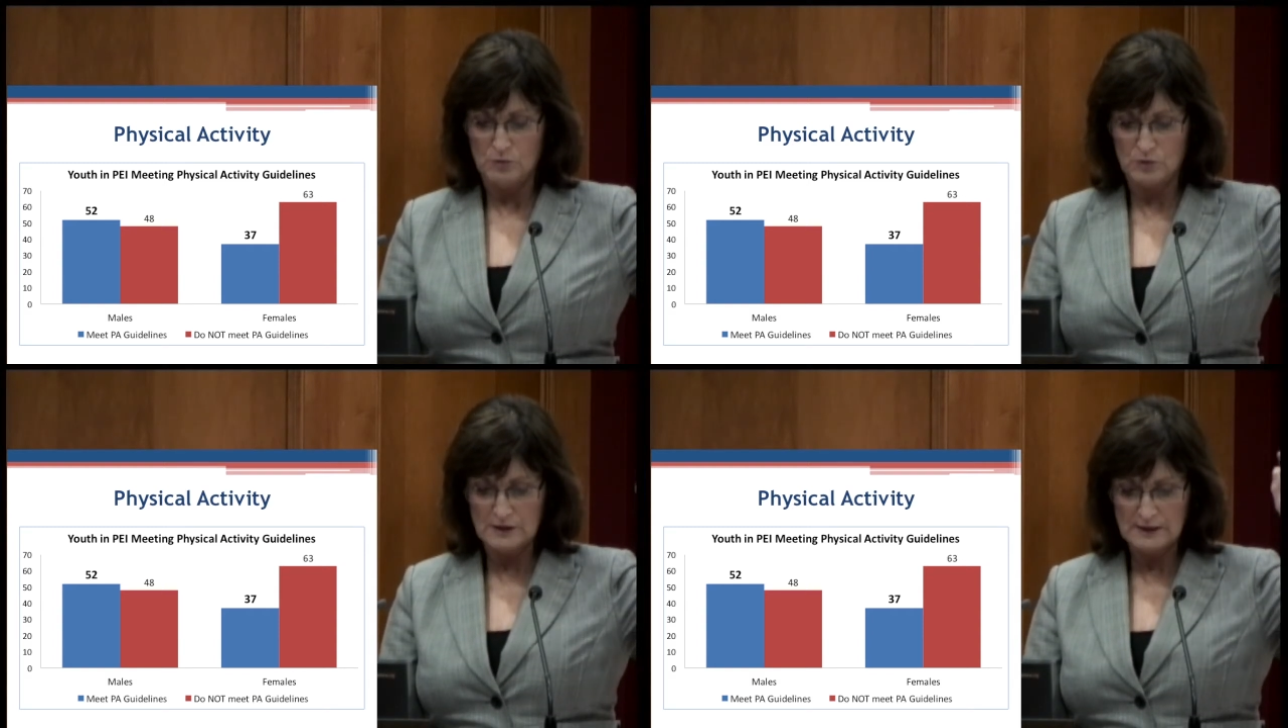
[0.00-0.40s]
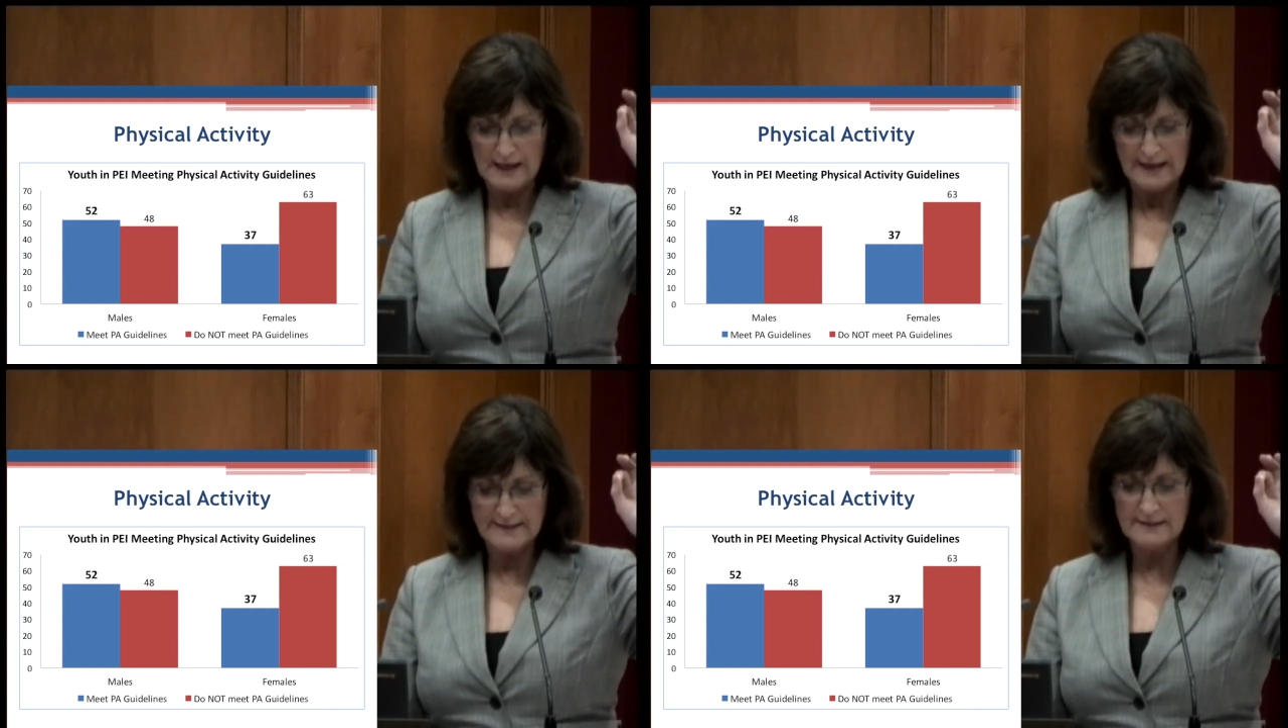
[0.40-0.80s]
were
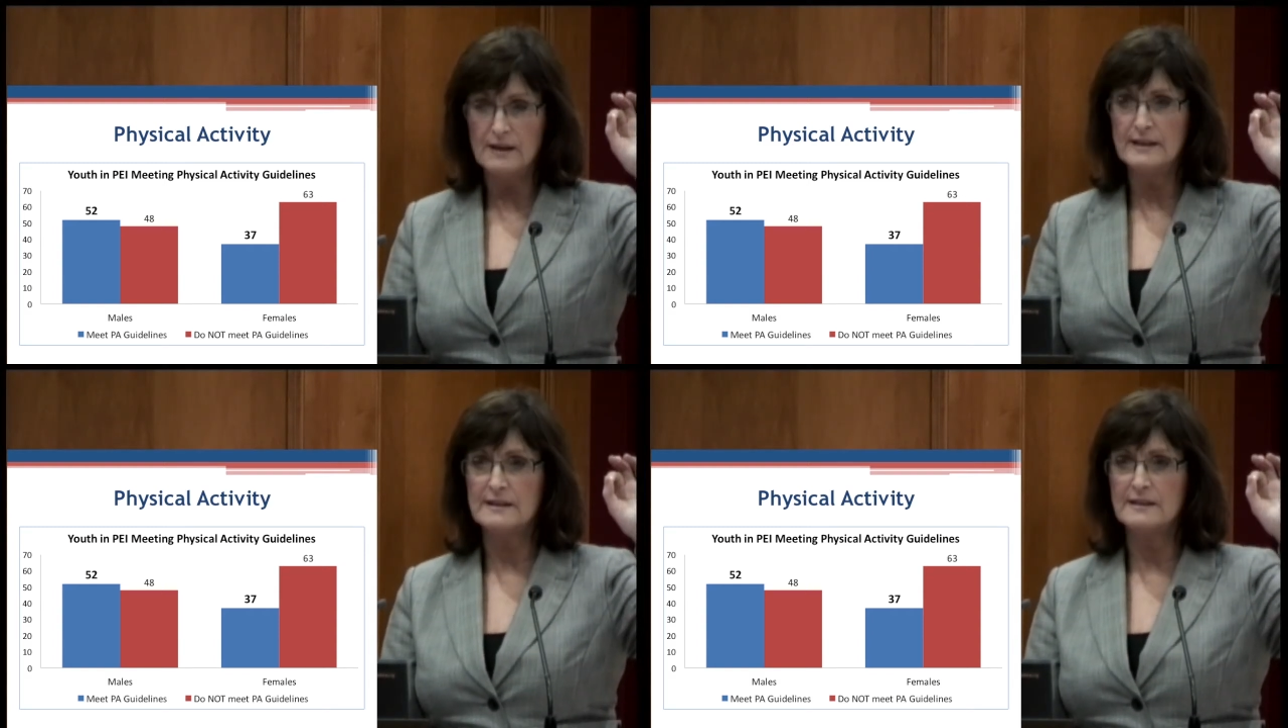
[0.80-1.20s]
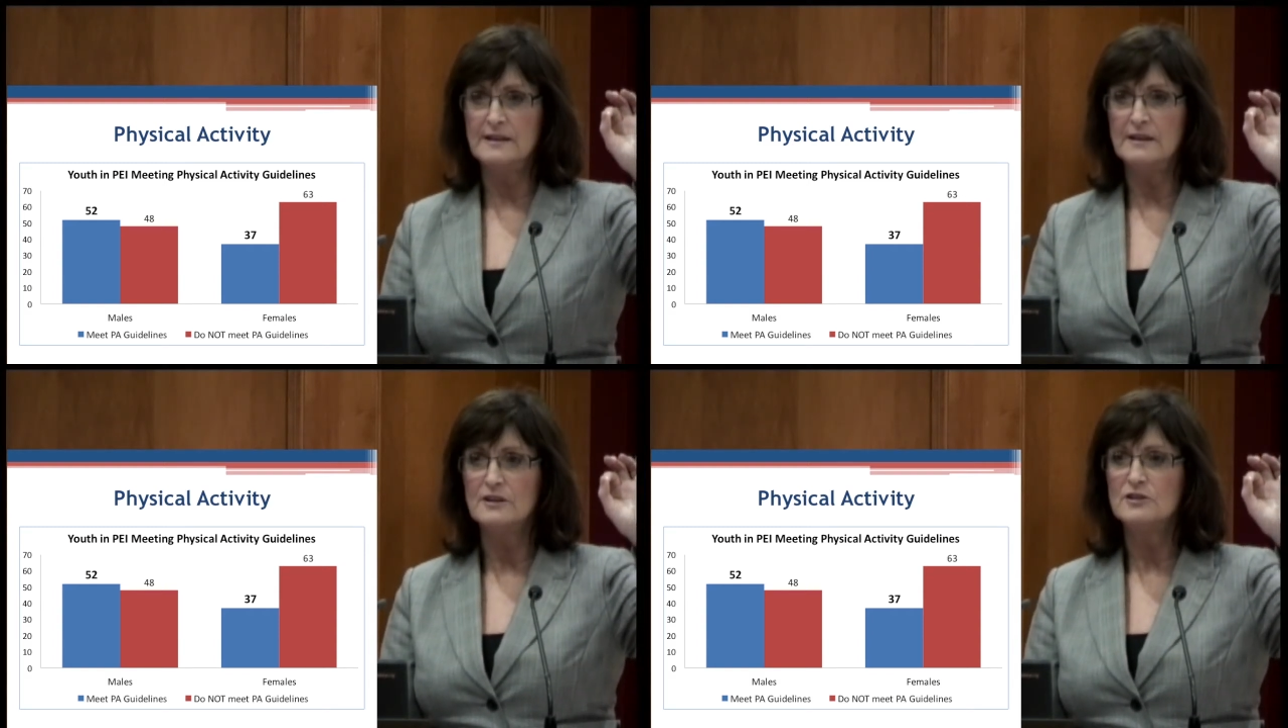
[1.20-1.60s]
less
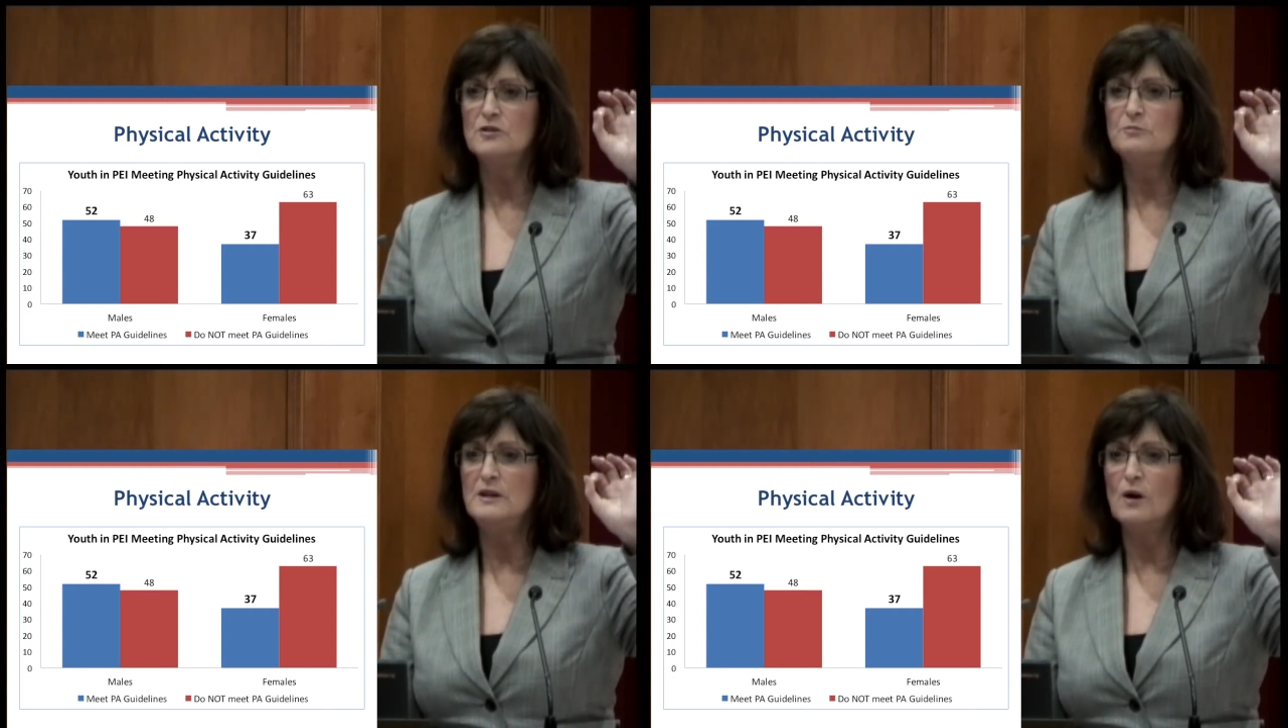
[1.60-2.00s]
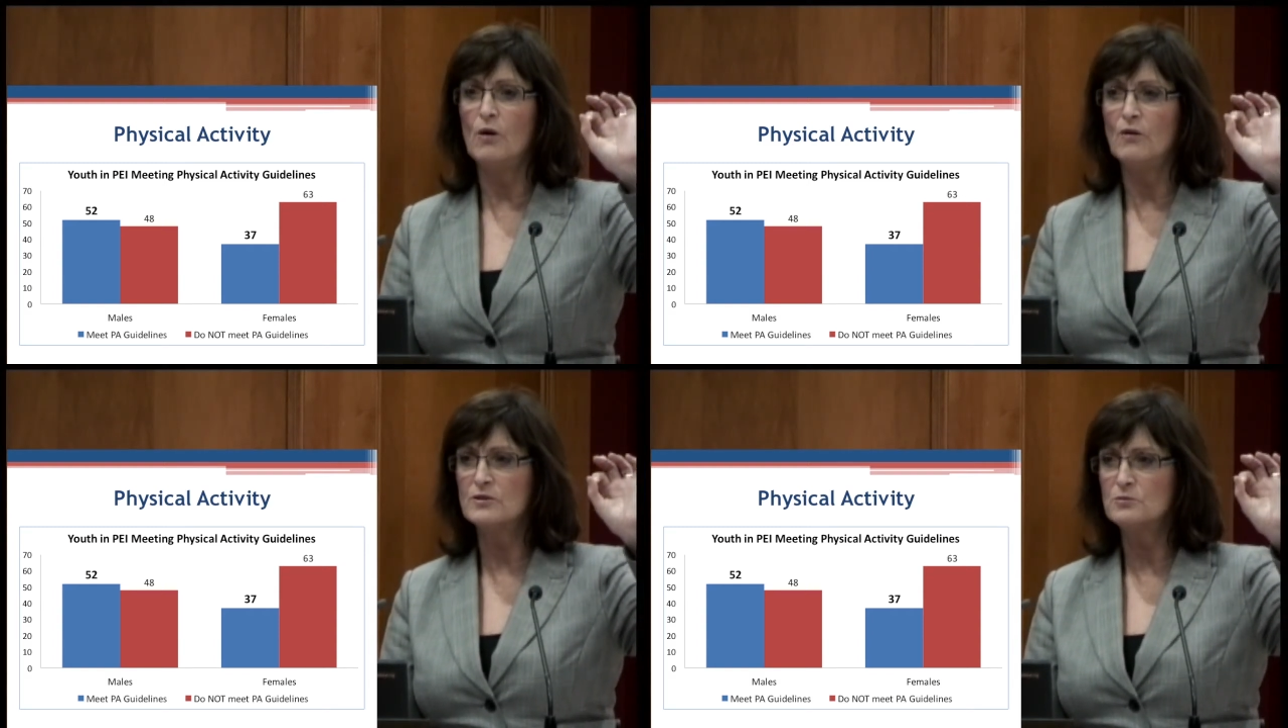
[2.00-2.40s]
likely to be
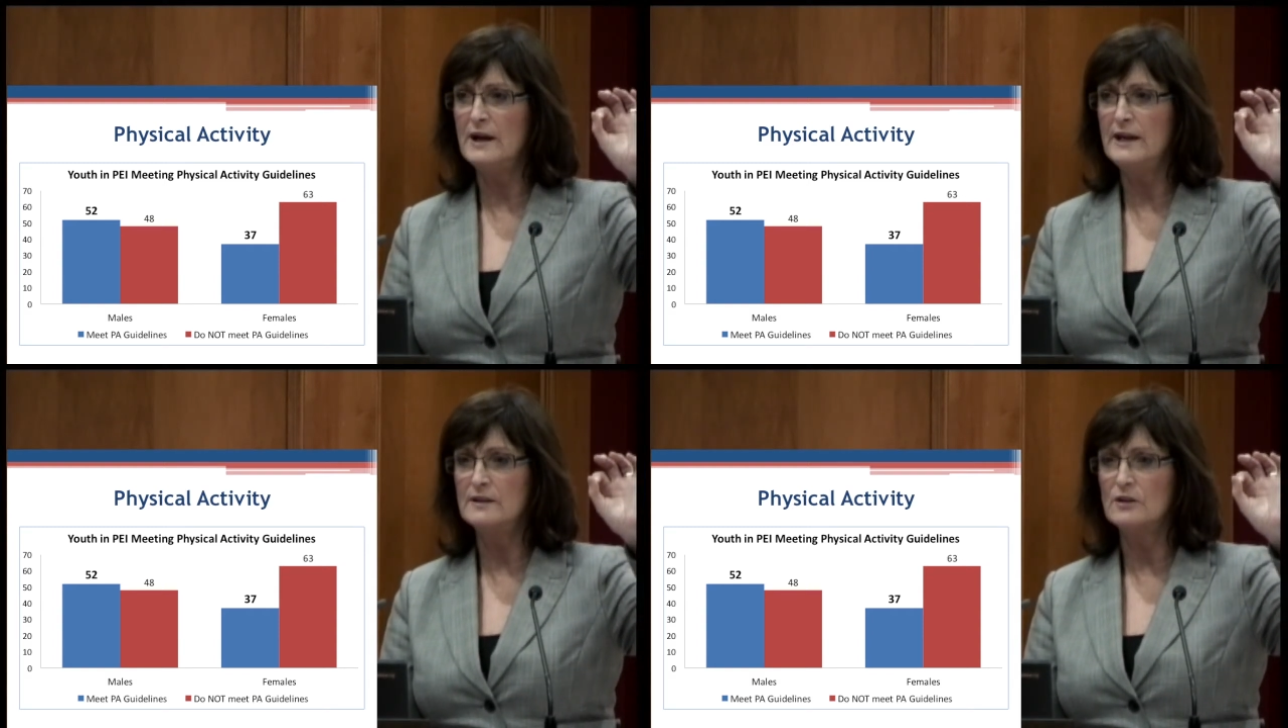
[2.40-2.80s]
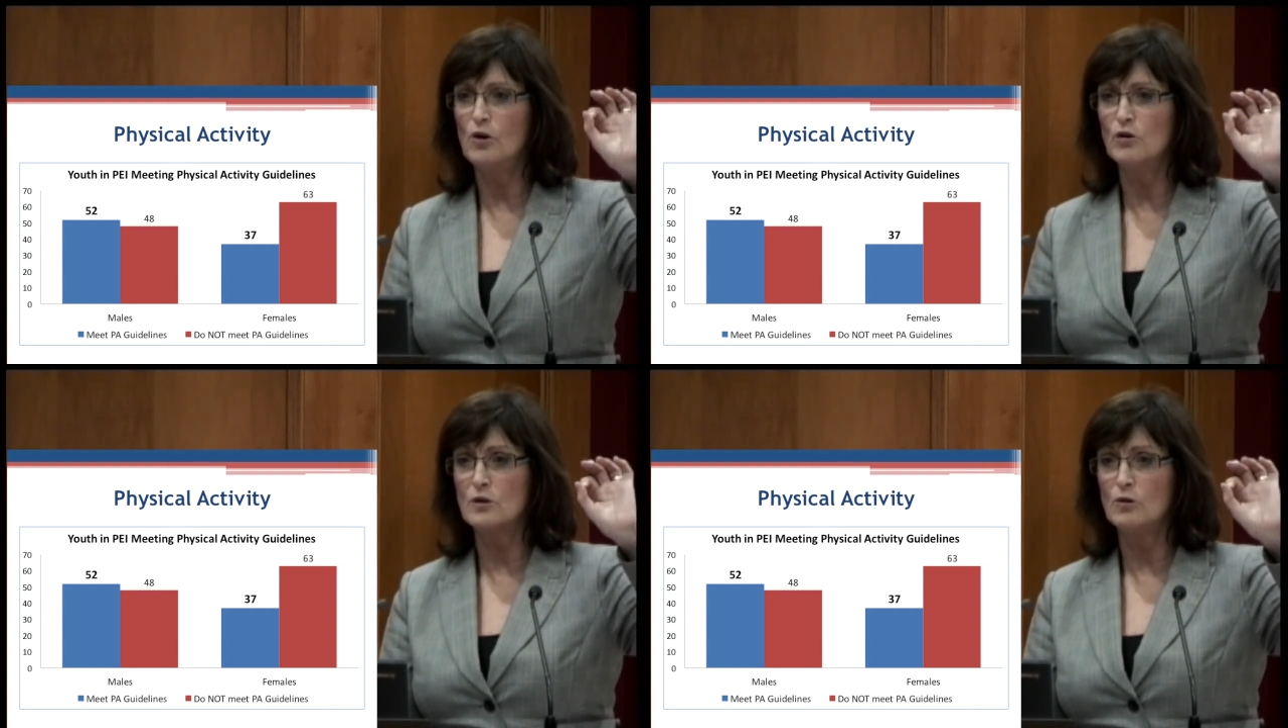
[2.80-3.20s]
overweight
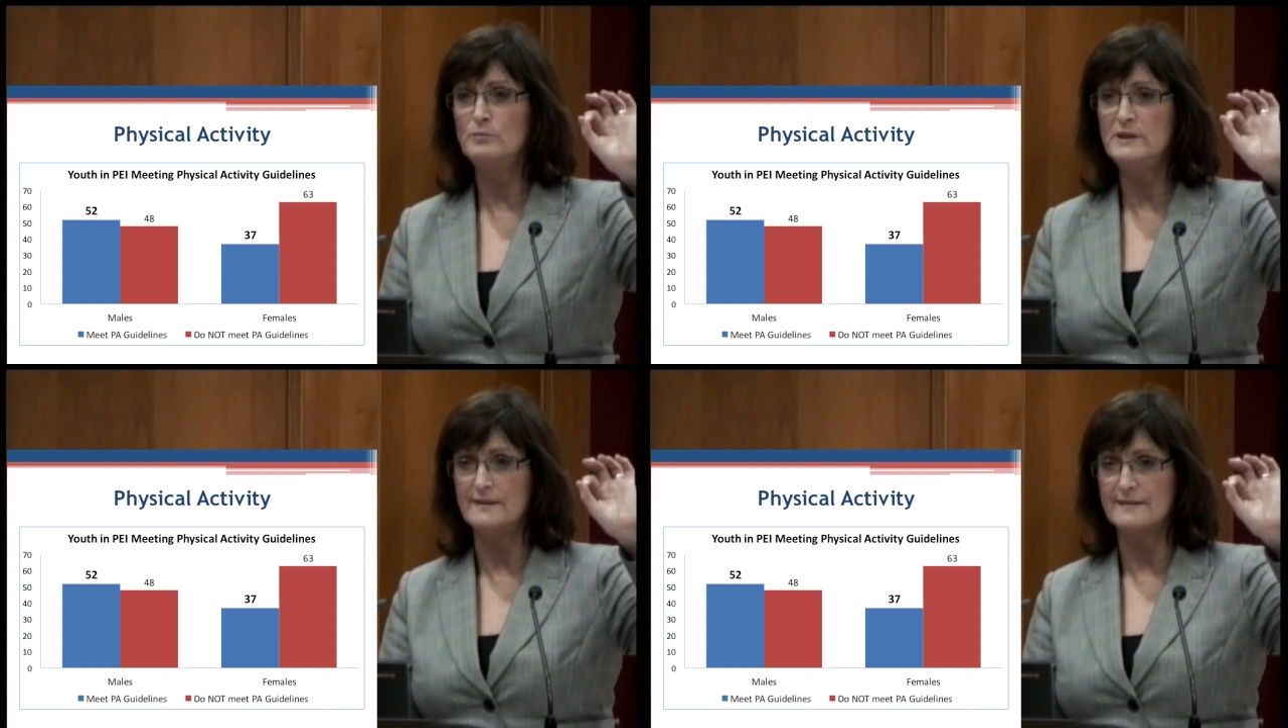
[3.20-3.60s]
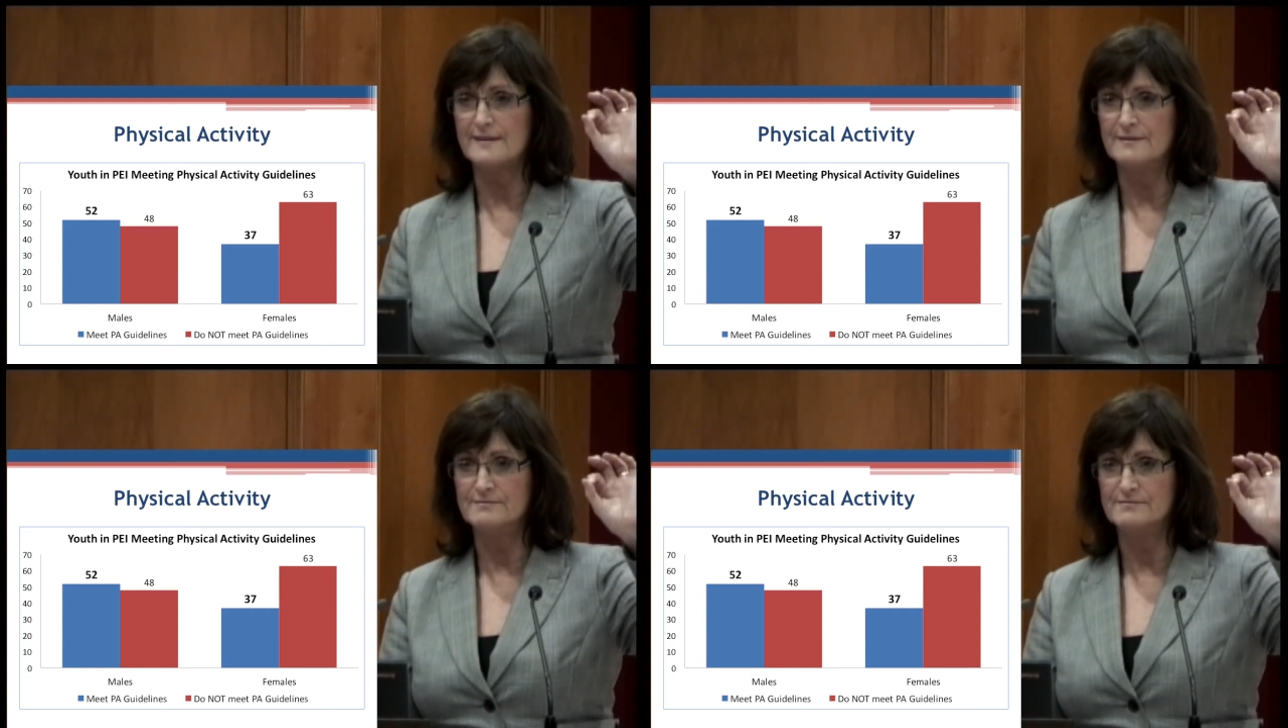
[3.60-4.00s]
or obese.